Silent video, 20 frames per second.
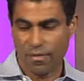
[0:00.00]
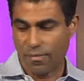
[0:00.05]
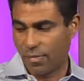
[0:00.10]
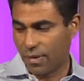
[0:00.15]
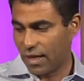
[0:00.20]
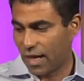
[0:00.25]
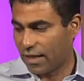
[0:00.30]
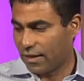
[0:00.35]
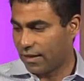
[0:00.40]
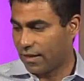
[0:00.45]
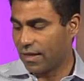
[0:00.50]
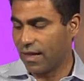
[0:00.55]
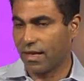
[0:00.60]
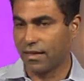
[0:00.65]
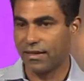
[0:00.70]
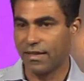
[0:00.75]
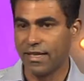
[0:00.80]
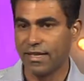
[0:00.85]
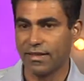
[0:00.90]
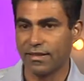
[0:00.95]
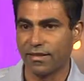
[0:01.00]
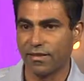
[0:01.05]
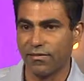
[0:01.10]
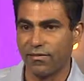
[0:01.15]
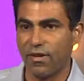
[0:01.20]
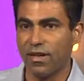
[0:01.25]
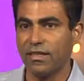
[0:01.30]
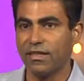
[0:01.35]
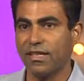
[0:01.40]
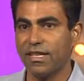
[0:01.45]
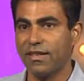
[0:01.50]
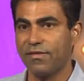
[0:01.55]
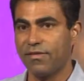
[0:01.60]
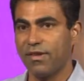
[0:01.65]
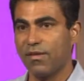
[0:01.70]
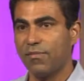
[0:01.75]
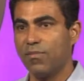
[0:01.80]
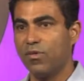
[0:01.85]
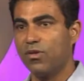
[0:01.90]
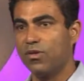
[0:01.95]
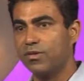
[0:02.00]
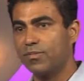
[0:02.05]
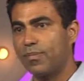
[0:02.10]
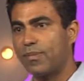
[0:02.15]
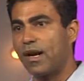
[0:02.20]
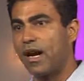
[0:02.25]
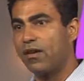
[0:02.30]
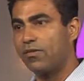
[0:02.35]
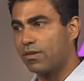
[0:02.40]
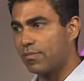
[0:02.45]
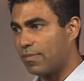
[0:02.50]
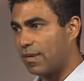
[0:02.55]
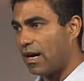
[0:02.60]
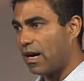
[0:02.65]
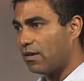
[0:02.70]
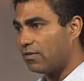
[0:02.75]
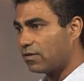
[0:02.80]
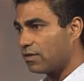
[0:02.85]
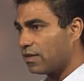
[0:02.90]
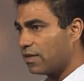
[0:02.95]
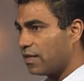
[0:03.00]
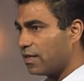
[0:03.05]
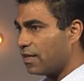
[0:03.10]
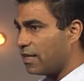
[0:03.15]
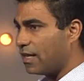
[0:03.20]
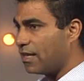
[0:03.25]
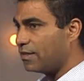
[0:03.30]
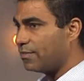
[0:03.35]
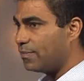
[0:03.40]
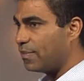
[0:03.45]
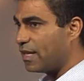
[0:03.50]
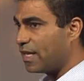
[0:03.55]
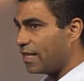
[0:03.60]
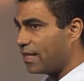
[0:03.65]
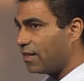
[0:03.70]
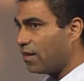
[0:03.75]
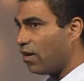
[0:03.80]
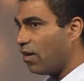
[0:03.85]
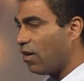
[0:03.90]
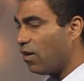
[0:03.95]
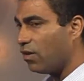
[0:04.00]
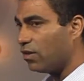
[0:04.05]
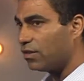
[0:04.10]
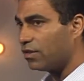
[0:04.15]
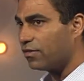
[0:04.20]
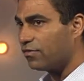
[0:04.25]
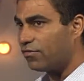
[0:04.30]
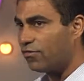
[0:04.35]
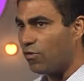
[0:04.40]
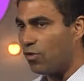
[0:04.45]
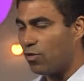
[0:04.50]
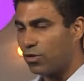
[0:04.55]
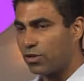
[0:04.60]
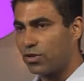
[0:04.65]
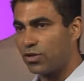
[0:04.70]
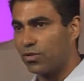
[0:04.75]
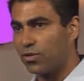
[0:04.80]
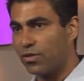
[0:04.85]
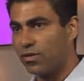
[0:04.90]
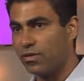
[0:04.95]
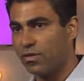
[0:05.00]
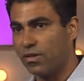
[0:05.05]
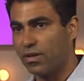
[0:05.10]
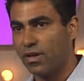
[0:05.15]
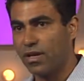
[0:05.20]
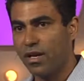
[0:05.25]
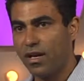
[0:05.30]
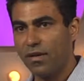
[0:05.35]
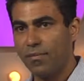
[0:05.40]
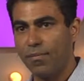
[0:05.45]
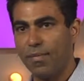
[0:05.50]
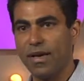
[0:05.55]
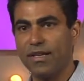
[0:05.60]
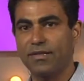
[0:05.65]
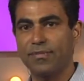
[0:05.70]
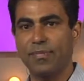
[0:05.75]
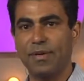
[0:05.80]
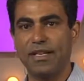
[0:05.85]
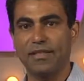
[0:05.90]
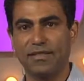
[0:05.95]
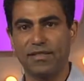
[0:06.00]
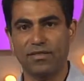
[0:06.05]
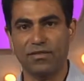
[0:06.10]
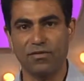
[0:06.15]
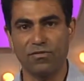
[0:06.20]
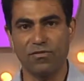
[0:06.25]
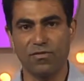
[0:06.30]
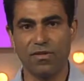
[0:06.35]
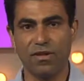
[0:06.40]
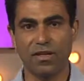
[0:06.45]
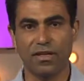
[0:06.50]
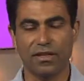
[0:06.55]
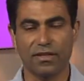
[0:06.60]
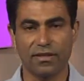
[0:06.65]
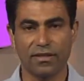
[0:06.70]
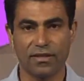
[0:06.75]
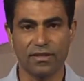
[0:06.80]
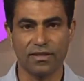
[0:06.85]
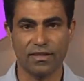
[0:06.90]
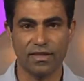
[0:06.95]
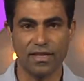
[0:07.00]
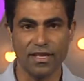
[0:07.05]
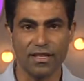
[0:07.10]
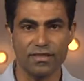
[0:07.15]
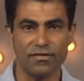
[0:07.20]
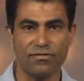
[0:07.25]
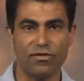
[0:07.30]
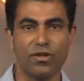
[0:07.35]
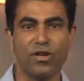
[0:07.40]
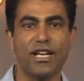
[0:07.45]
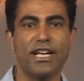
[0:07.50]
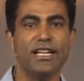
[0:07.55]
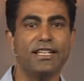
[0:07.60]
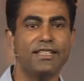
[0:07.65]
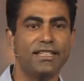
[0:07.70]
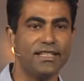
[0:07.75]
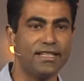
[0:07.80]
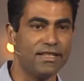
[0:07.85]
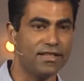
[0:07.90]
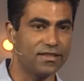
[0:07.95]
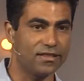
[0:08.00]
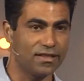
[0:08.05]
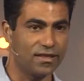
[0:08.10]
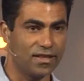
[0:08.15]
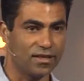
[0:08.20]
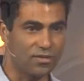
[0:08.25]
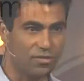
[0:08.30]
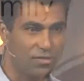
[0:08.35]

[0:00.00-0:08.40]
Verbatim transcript: But I, I think the one thing we are most proud about is being on the Fortune Best Places to Work list for 18 years in a